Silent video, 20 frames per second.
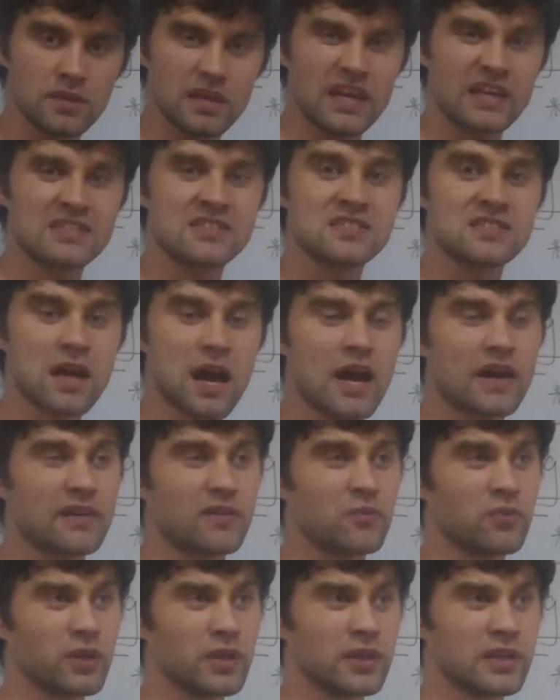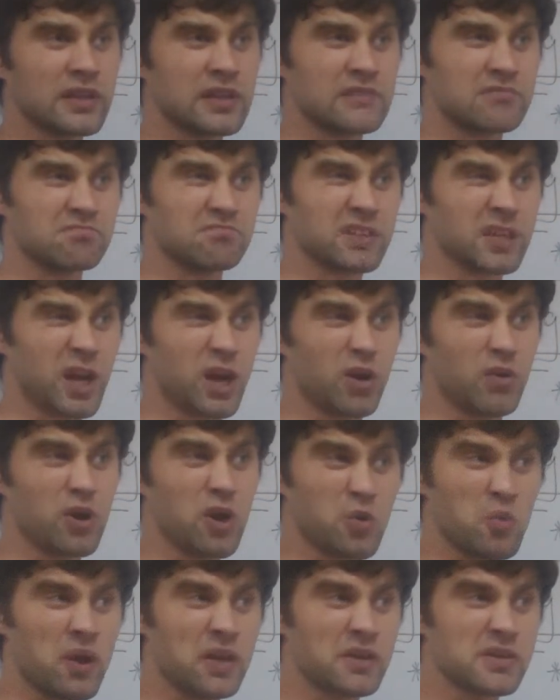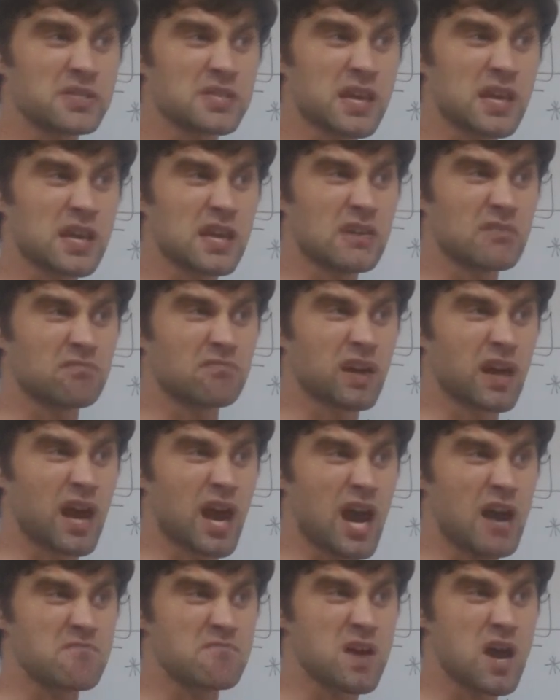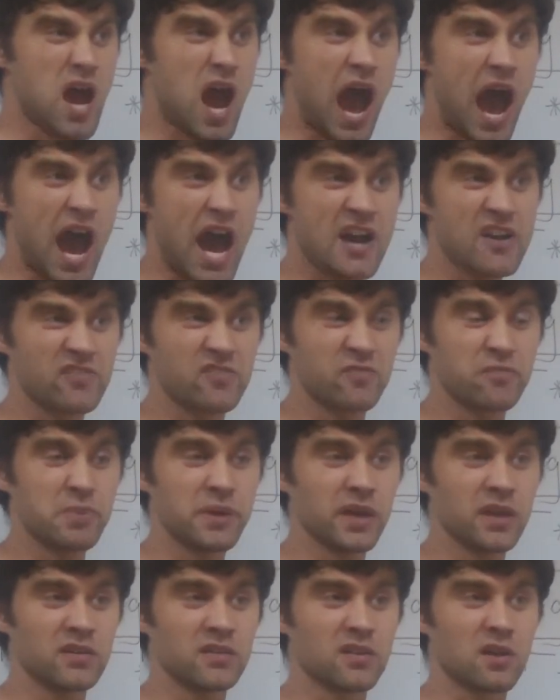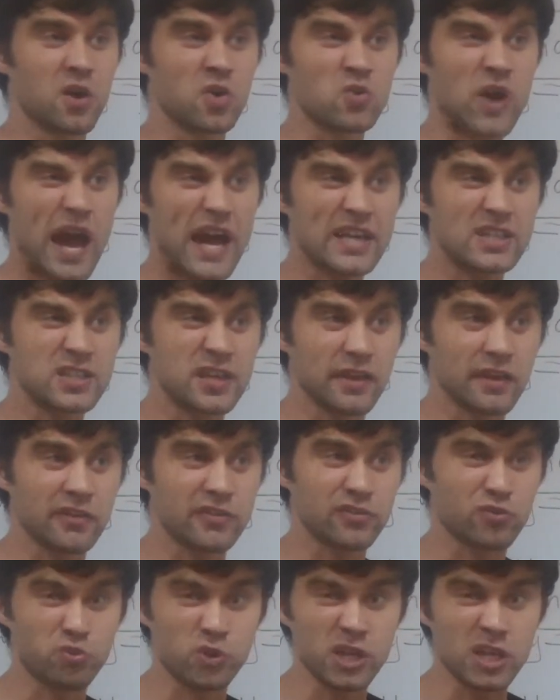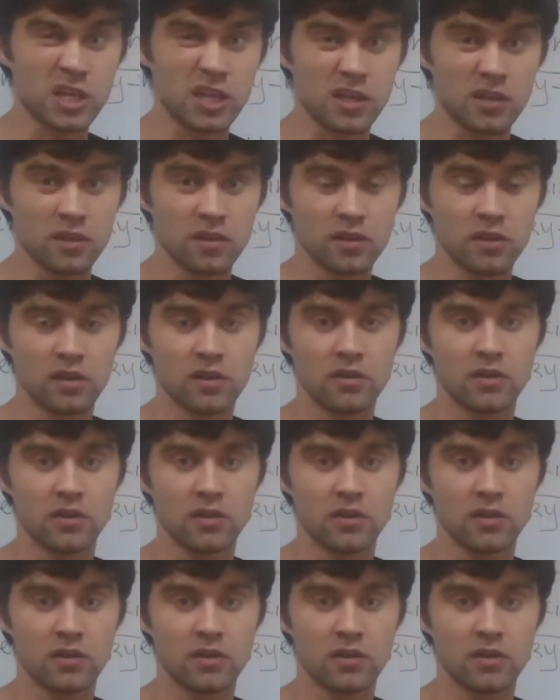it's not, when you say, I've been writing 3